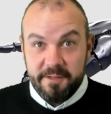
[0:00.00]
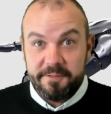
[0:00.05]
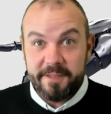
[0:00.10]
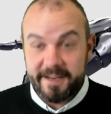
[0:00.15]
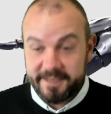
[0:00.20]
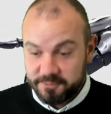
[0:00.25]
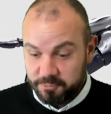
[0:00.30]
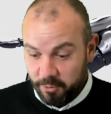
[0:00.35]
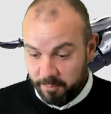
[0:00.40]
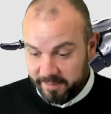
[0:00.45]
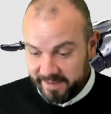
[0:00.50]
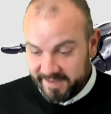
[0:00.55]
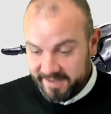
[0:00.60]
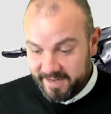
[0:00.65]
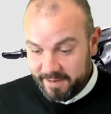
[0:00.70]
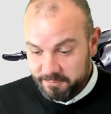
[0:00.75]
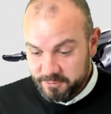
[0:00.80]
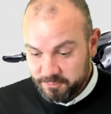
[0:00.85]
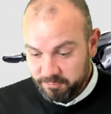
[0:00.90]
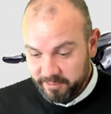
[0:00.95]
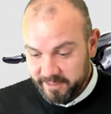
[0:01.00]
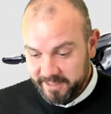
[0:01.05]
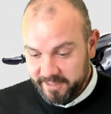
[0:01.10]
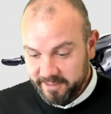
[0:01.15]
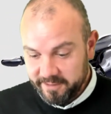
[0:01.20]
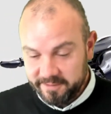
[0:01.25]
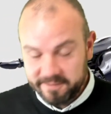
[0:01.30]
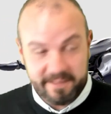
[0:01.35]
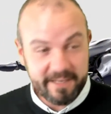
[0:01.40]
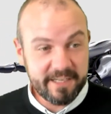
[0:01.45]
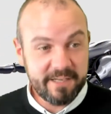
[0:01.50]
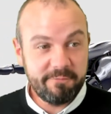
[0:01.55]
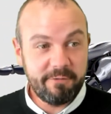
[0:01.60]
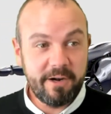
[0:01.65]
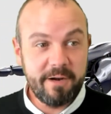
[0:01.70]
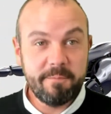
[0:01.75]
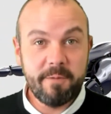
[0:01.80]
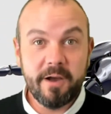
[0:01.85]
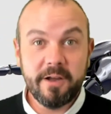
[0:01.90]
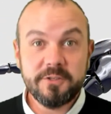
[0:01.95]
Thanks, Robin. That was really good. Thank you
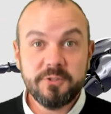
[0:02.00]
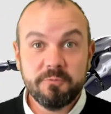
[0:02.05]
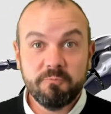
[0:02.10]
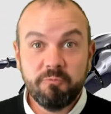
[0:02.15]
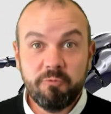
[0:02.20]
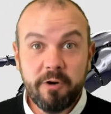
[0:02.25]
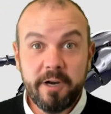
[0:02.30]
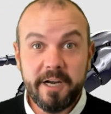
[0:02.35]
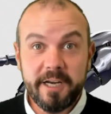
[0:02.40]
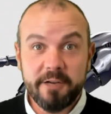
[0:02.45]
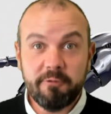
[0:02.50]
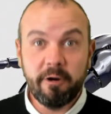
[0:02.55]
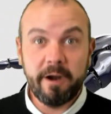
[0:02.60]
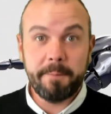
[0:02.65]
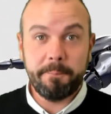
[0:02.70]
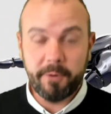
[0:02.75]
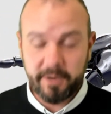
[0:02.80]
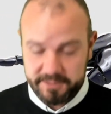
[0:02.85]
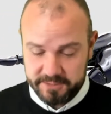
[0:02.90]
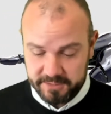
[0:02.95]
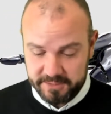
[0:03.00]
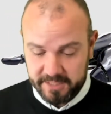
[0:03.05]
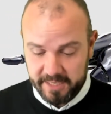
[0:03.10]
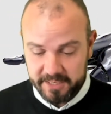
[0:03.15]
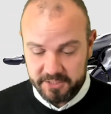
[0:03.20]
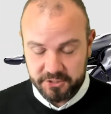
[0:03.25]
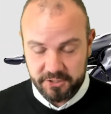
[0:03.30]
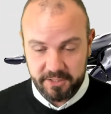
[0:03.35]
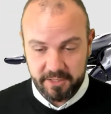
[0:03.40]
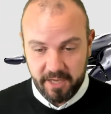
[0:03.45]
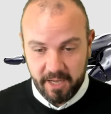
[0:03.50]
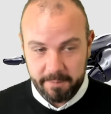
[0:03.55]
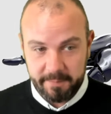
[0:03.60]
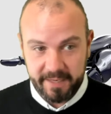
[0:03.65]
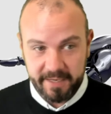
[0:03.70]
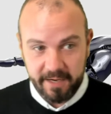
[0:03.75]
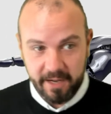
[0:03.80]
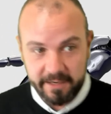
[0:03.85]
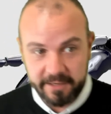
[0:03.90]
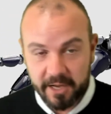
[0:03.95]
very much. Really great presentation. I
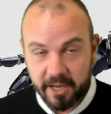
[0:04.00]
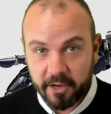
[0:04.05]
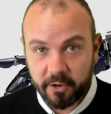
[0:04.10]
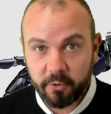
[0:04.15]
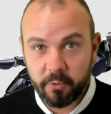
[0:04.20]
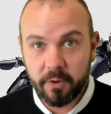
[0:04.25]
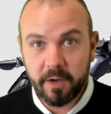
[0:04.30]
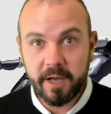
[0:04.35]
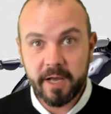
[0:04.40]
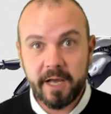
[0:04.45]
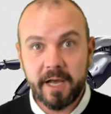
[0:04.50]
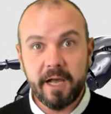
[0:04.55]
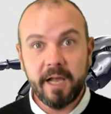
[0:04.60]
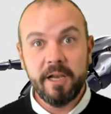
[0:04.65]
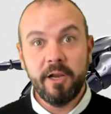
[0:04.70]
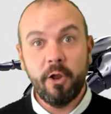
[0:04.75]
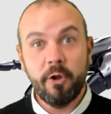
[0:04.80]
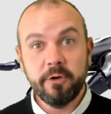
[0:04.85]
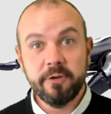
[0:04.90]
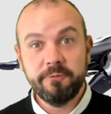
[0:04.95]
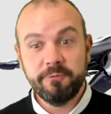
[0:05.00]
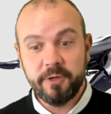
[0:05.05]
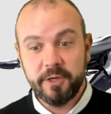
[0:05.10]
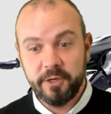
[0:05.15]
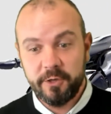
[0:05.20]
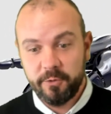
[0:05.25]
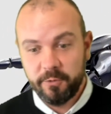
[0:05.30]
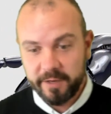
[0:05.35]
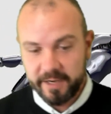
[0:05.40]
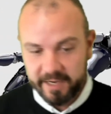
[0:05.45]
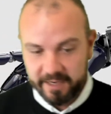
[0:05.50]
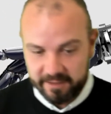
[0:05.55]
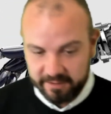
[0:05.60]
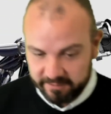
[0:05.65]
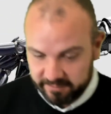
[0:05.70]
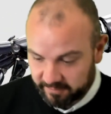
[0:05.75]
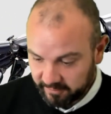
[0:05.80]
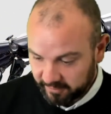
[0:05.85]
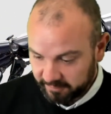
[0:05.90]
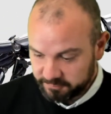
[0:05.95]
mean, I know a lot of you
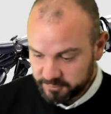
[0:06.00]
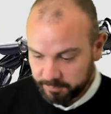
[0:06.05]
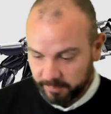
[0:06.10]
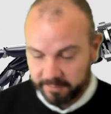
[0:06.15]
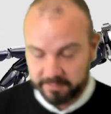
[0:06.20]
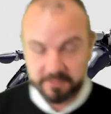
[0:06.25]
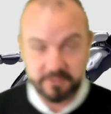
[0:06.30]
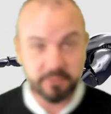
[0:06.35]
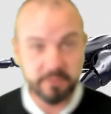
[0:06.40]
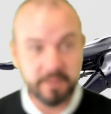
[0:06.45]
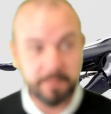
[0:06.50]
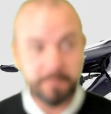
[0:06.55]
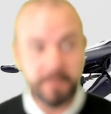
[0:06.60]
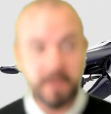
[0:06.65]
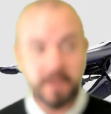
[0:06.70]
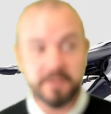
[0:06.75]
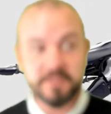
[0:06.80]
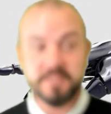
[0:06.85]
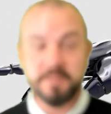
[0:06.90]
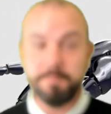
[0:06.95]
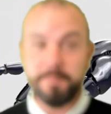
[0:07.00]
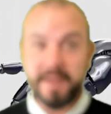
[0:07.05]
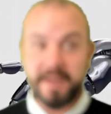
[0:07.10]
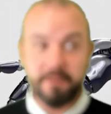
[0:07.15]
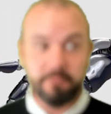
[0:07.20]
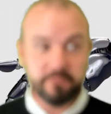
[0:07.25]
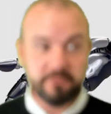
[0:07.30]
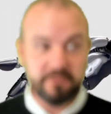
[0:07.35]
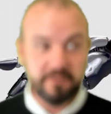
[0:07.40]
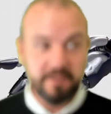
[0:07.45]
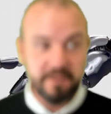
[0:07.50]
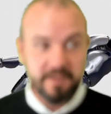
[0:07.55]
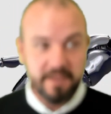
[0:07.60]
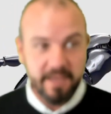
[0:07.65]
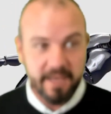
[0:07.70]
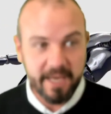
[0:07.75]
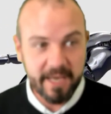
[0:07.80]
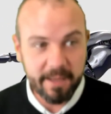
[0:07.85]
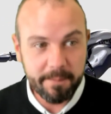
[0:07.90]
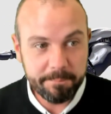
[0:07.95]
that I've spoken to in the past about
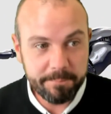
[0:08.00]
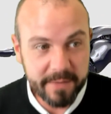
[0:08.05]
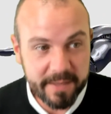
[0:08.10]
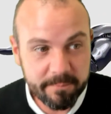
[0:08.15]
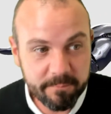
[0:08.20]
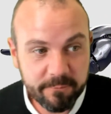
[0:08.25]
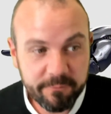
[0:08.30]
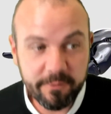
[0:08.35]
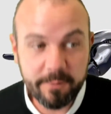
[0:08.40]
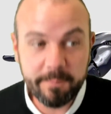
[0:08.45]
BIM